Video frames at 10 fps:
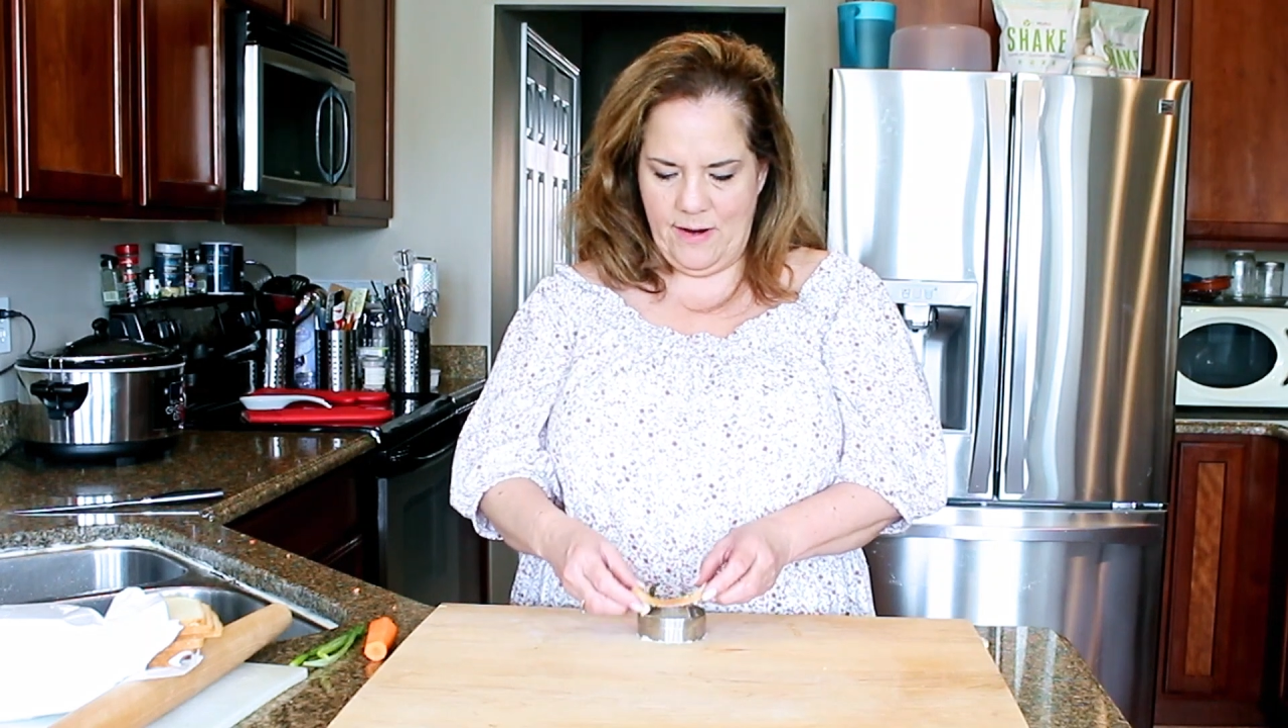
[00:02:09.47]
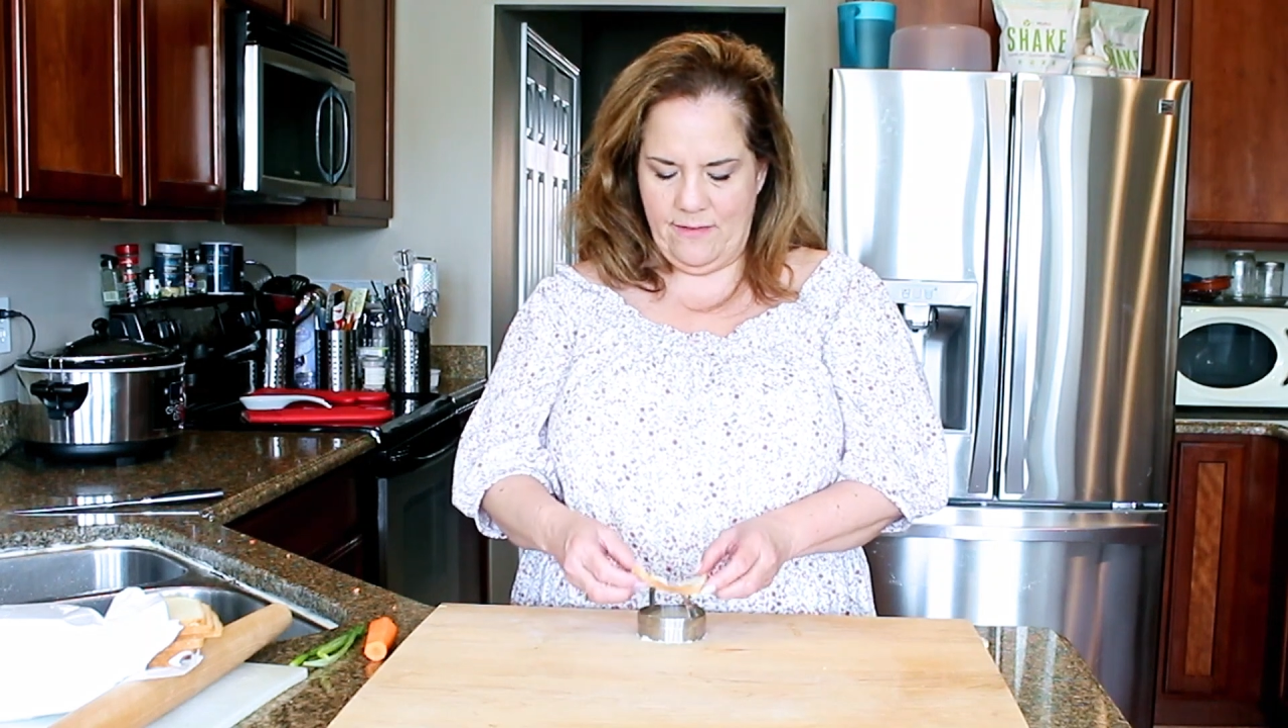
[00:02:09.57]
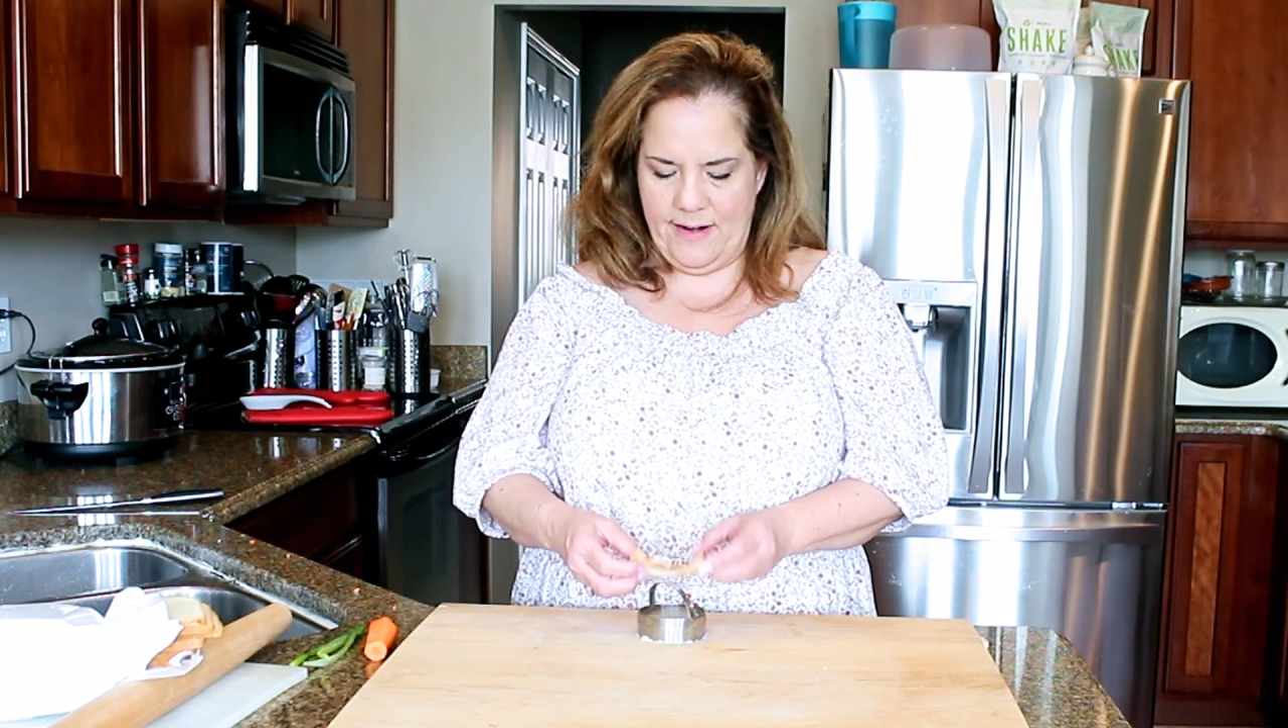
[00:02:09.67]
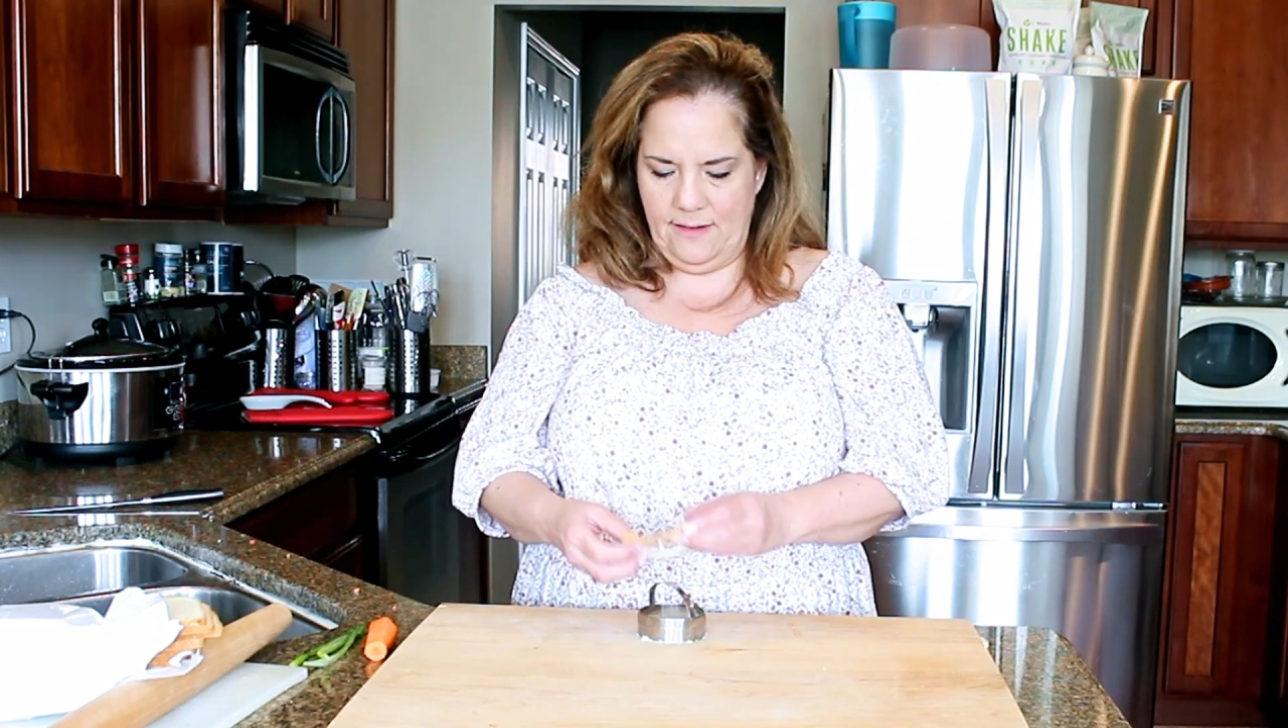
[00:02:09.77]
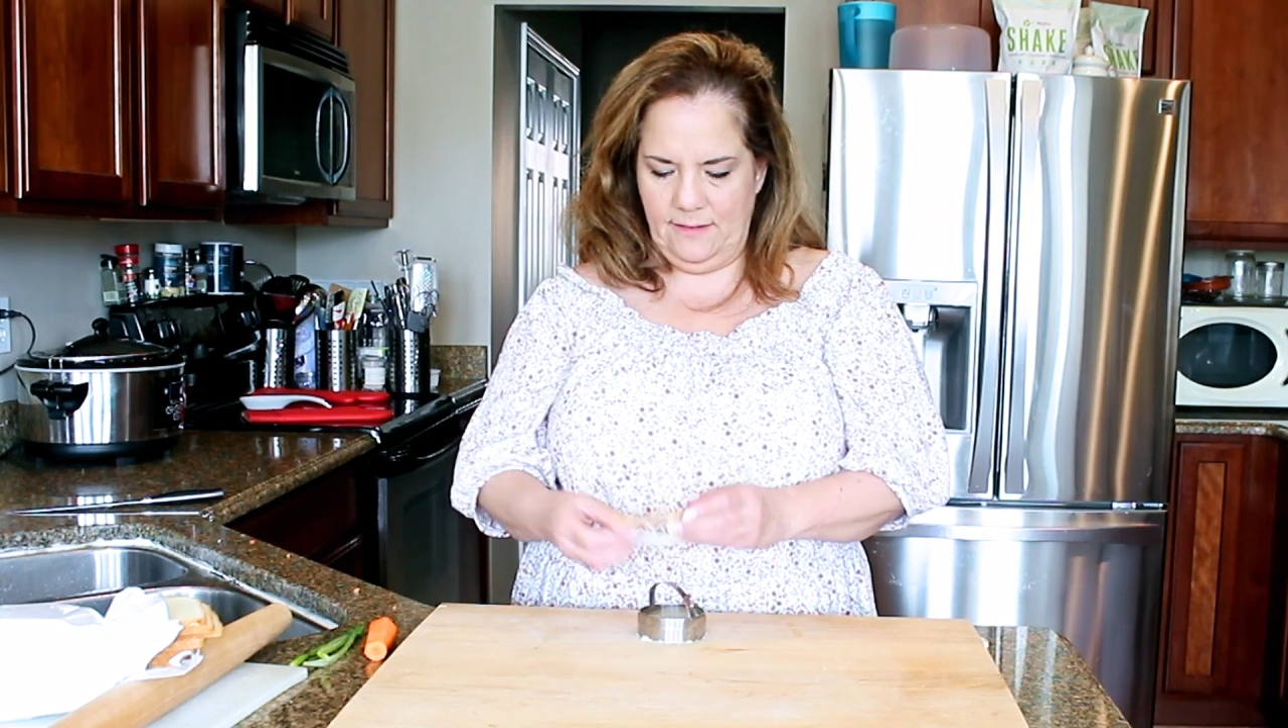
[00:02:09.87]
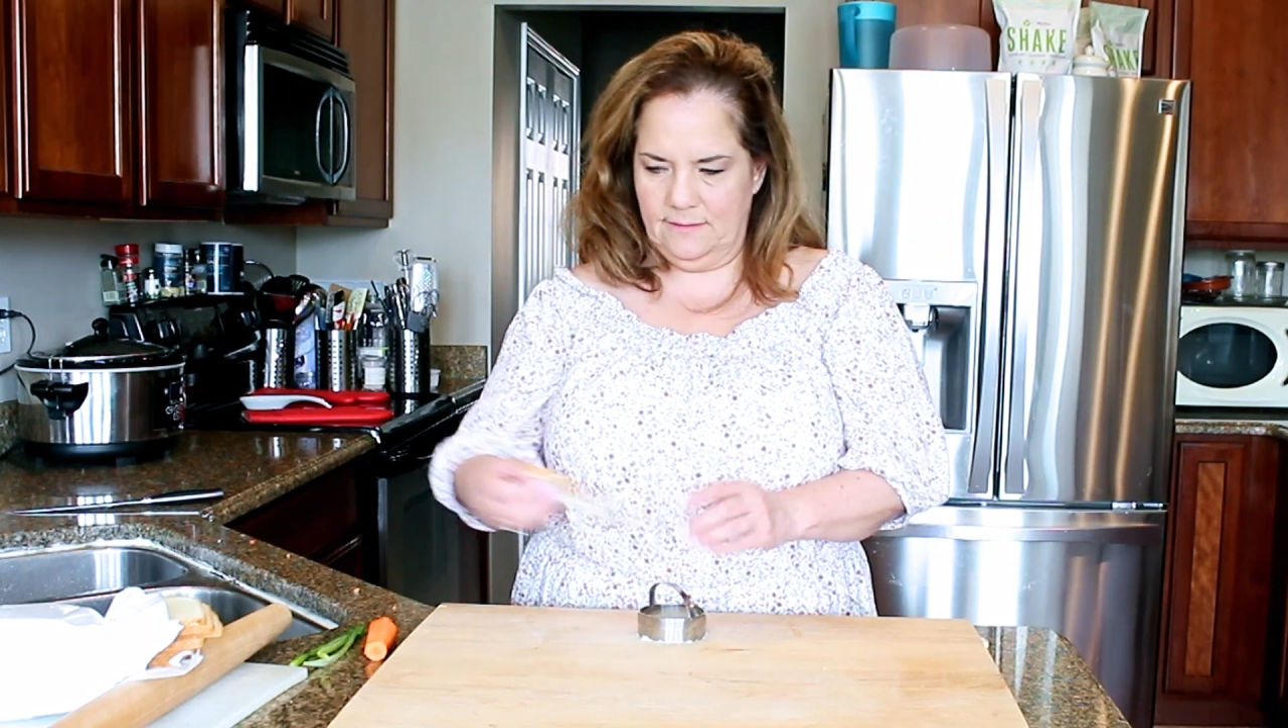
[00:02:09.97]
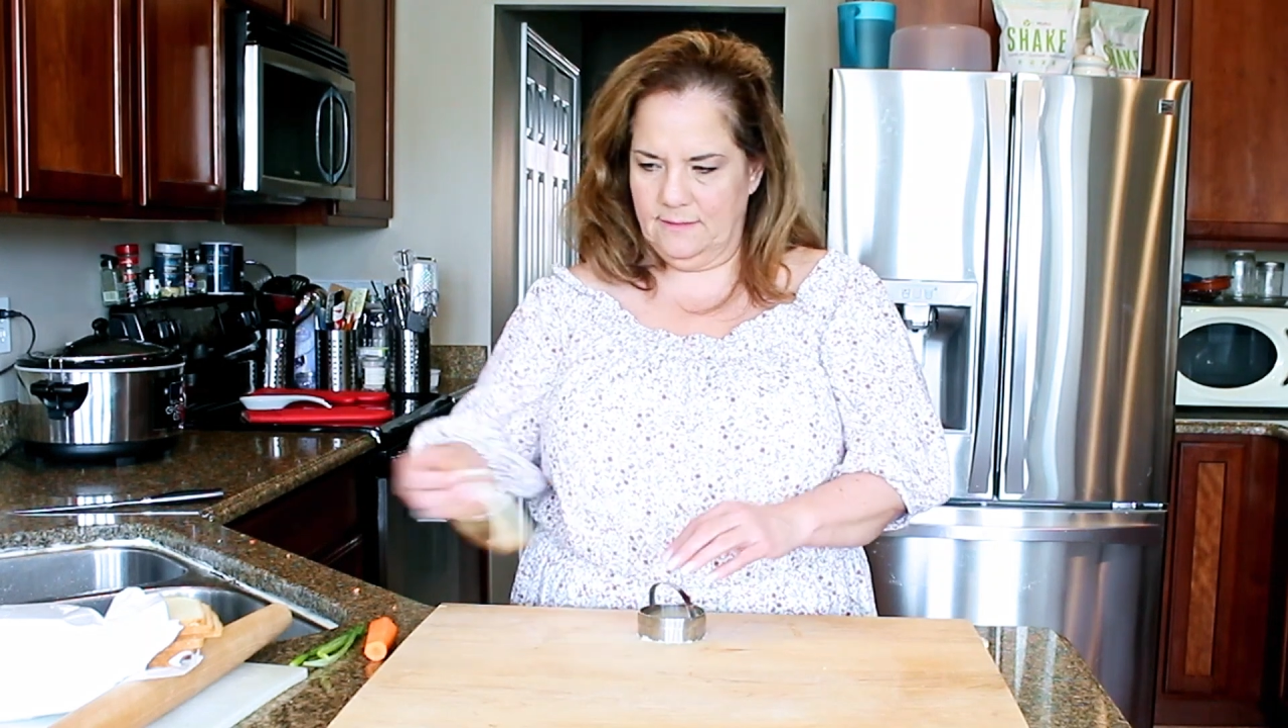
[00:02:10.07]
around.